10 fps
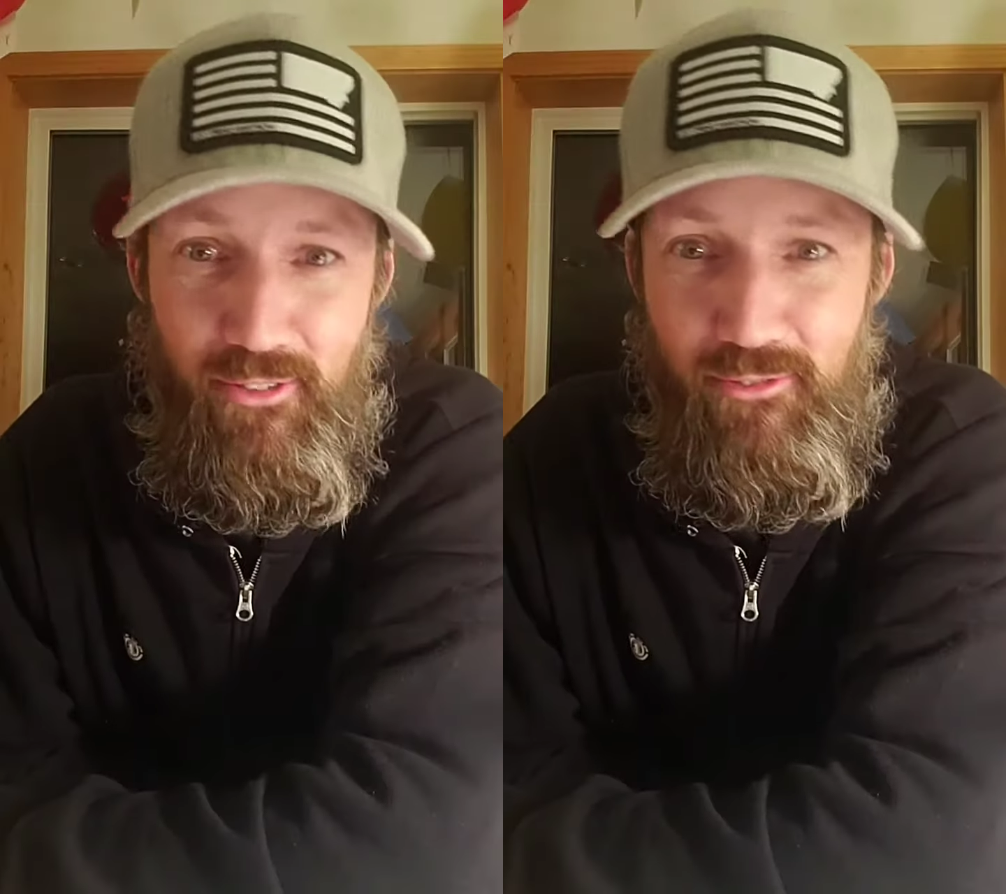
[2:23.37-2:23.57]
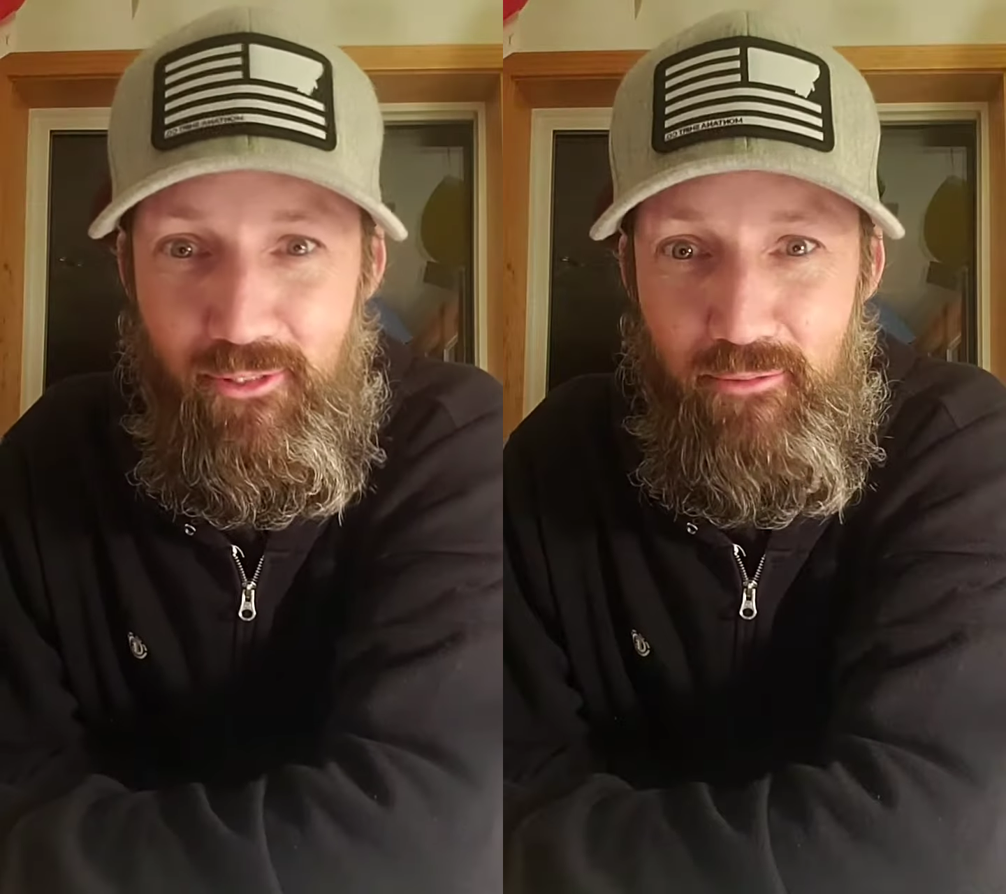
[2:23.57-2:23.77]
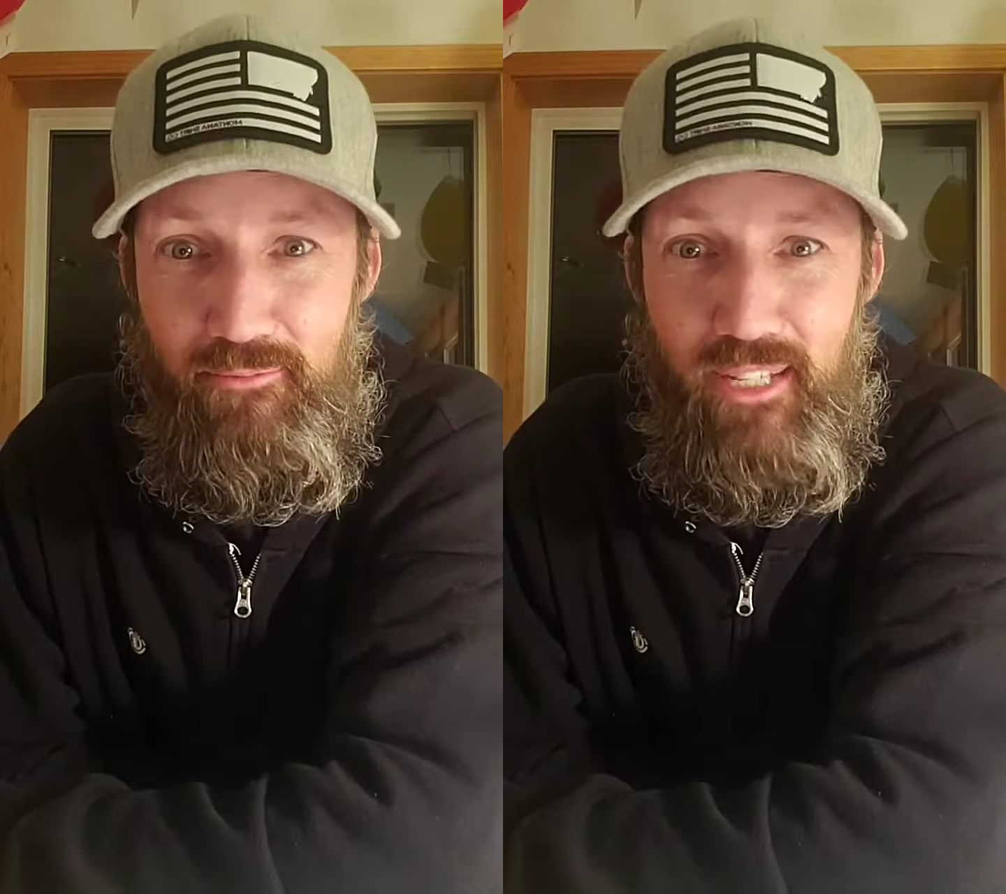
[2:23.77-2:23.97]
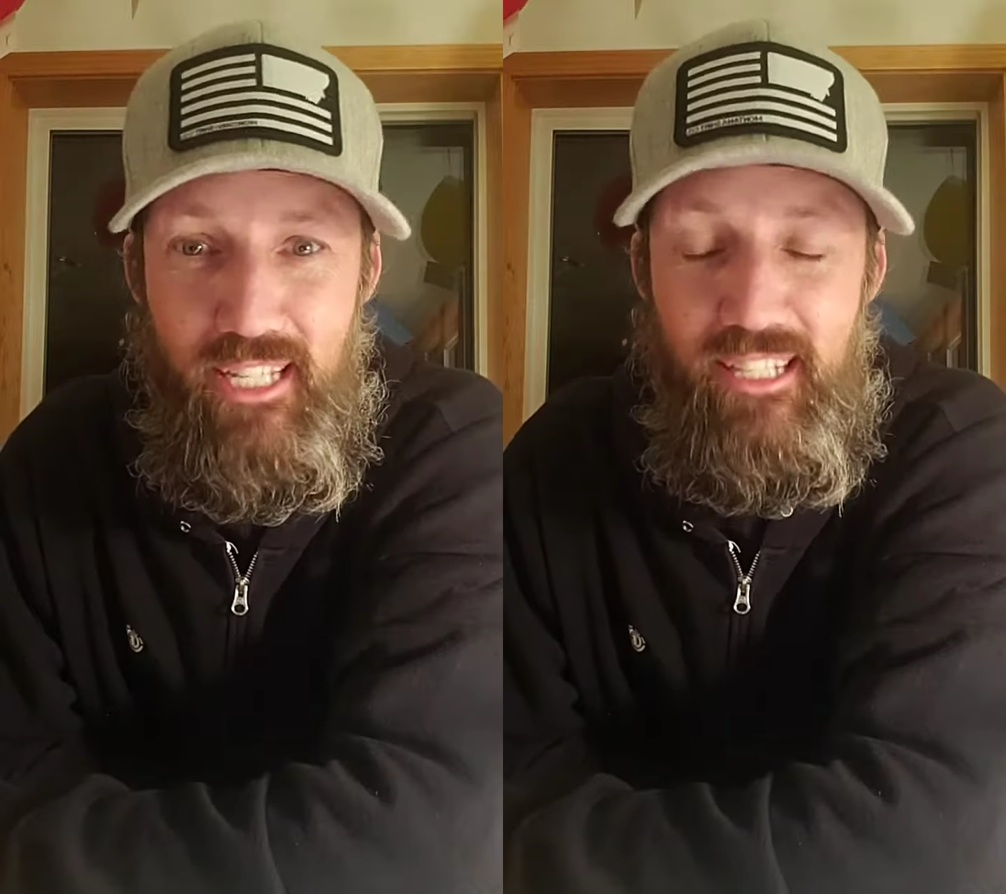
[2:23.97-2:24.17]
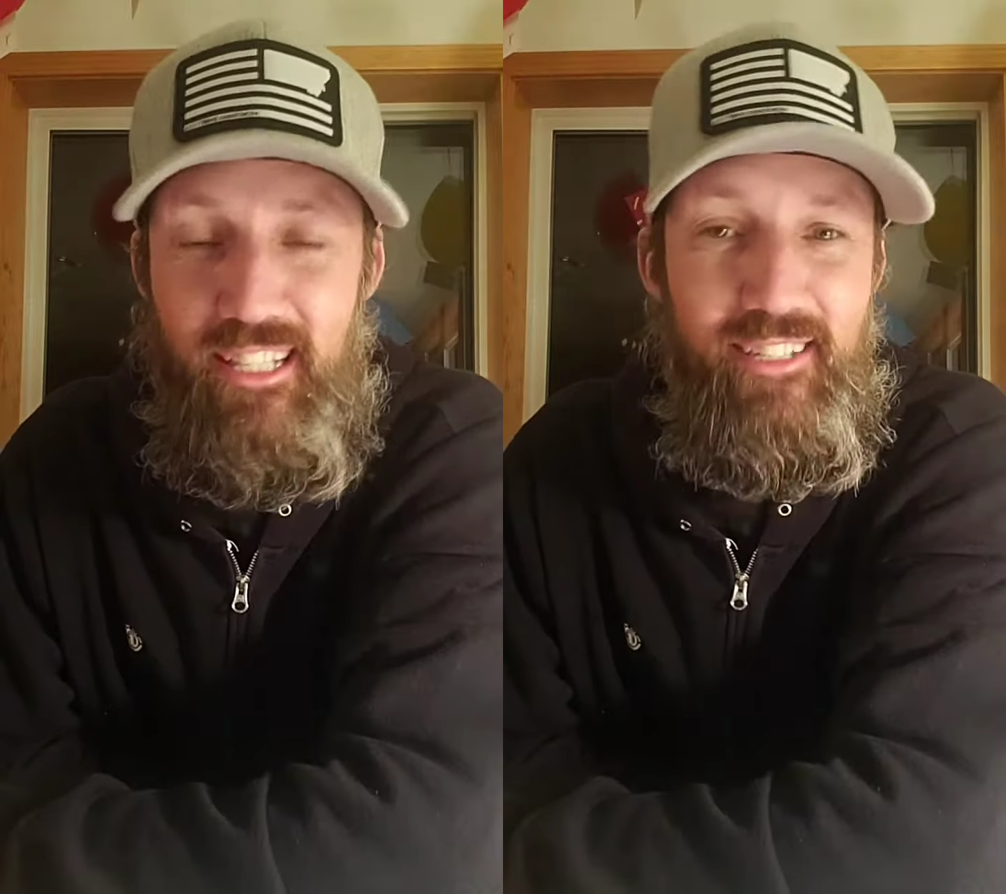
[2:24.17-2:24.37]
from
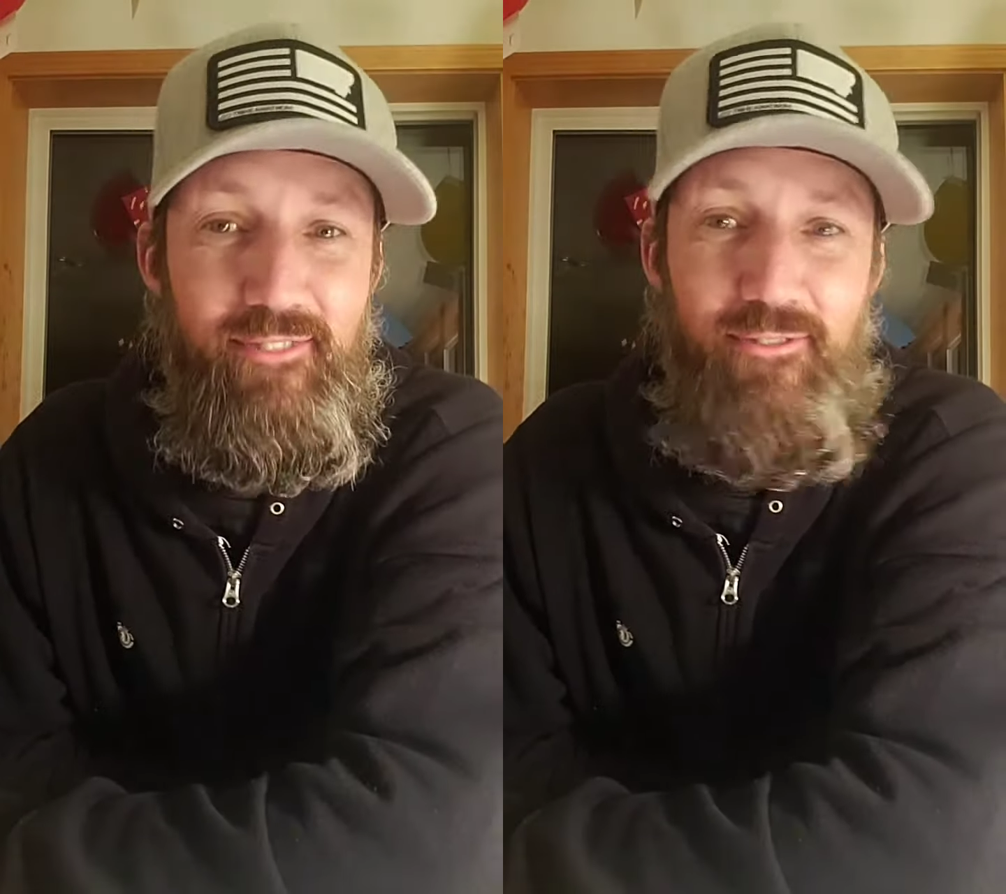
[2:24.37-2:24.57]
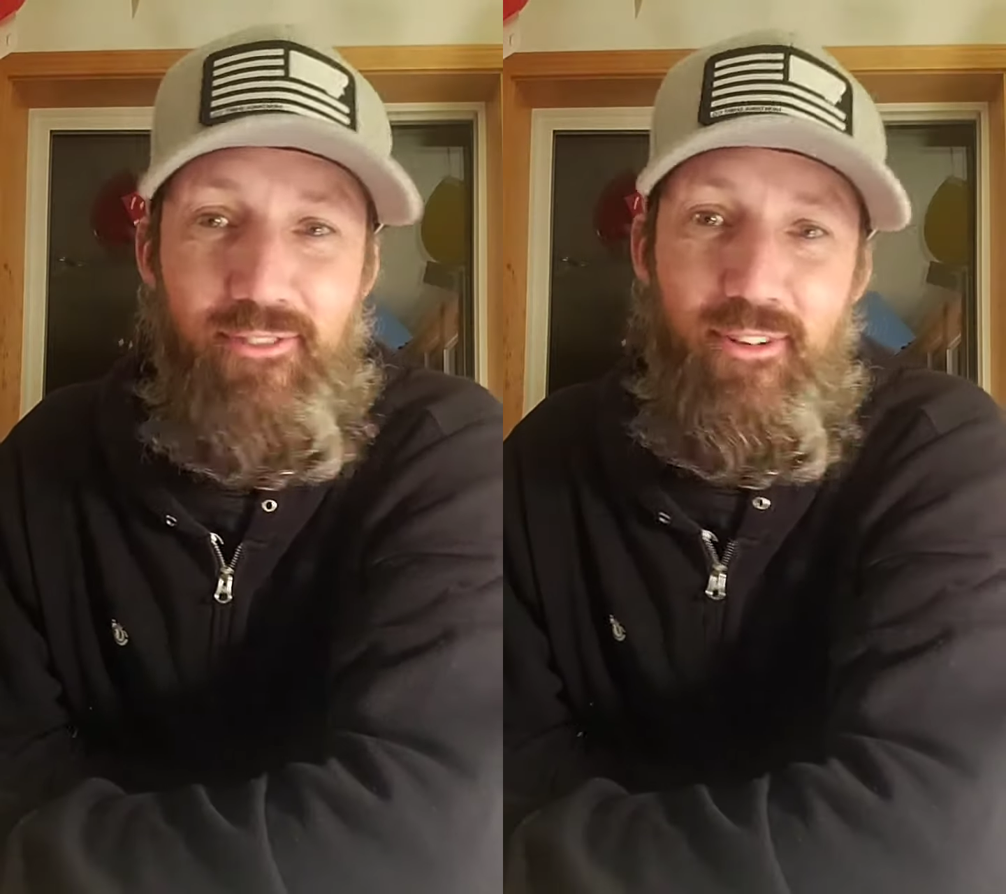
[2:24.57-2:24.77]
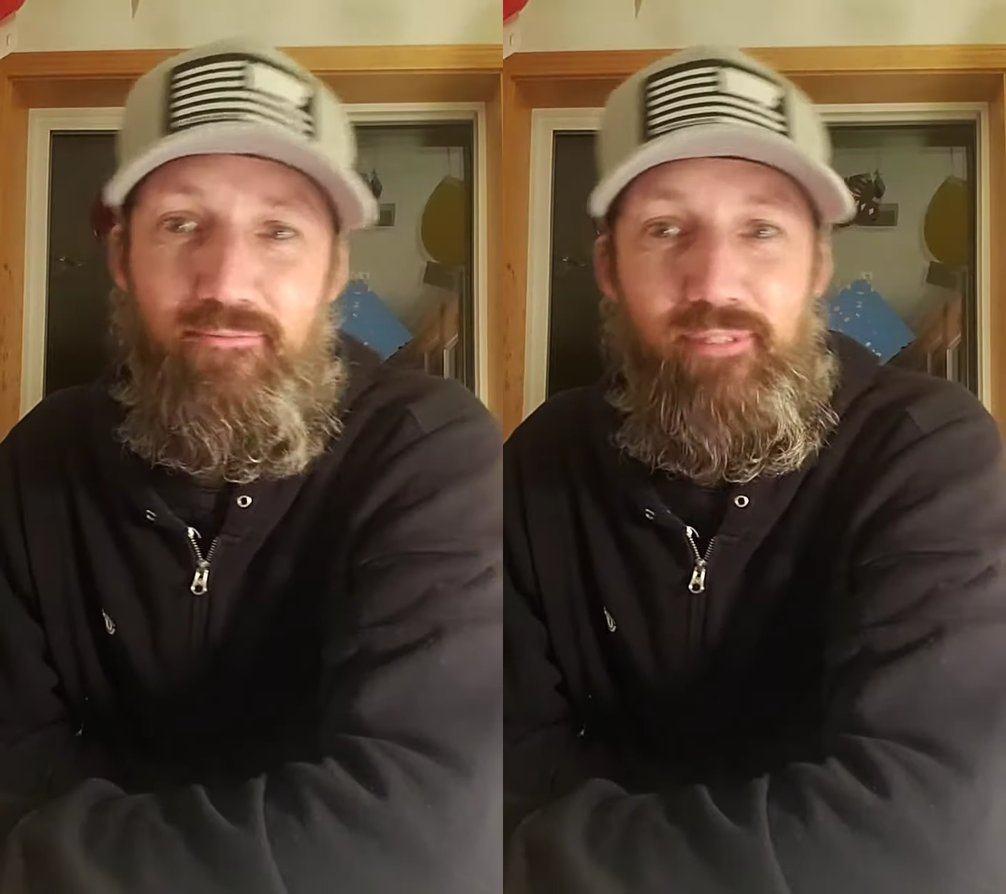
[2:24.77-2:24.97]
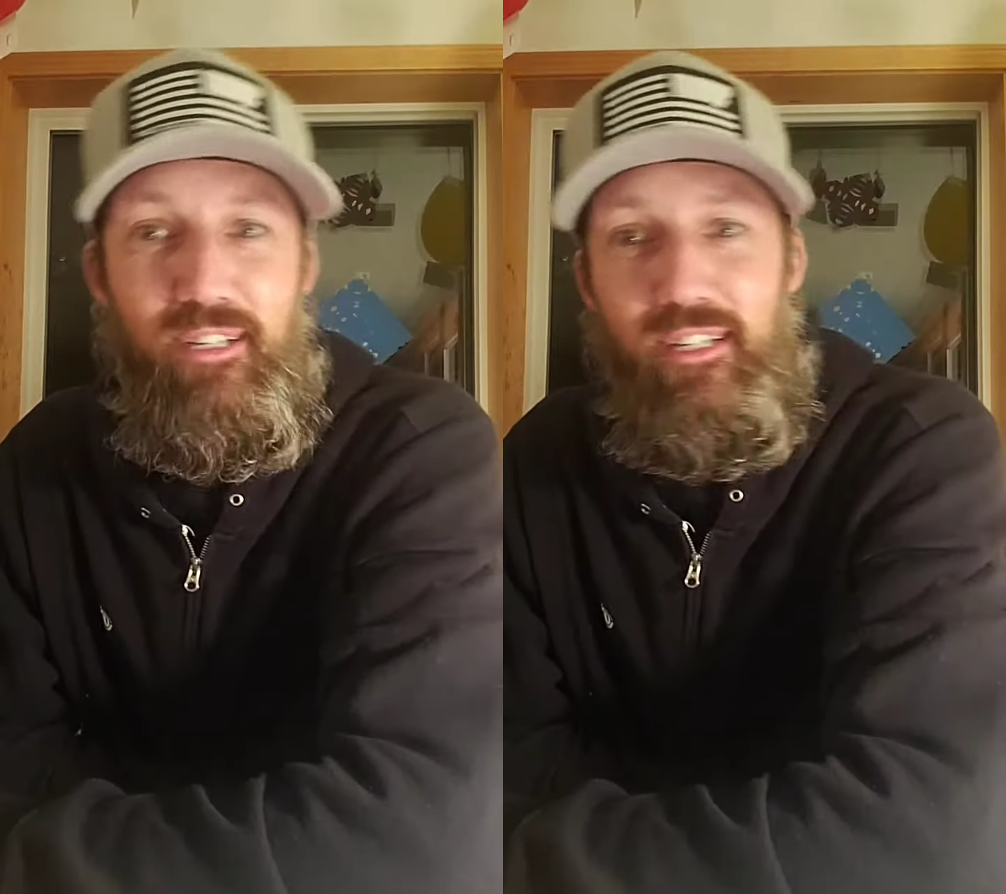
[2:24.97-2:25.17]
England, from